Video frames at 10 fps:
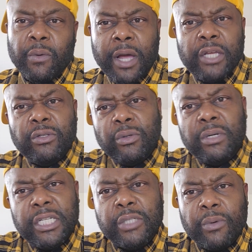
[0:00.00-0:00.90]
Why are you
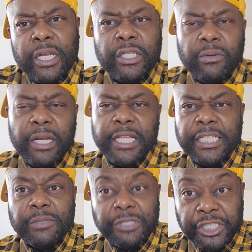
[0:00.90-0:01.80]
doing this? Why are you doing that?
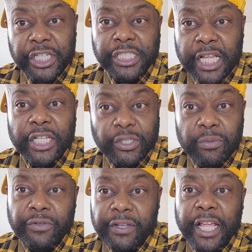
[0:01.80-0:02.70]
This was just like
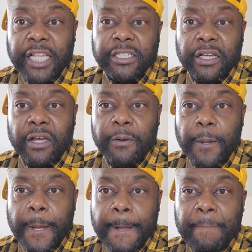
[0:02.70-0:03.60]
two, three days ago.
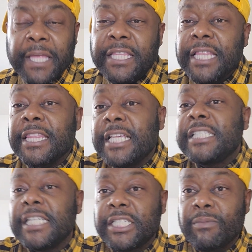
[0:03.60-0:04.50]
And then
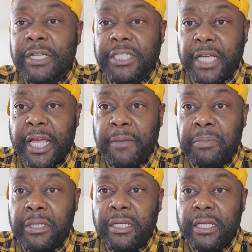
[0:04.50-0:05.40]
this situation
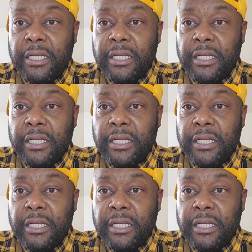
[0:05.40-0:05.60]
happened.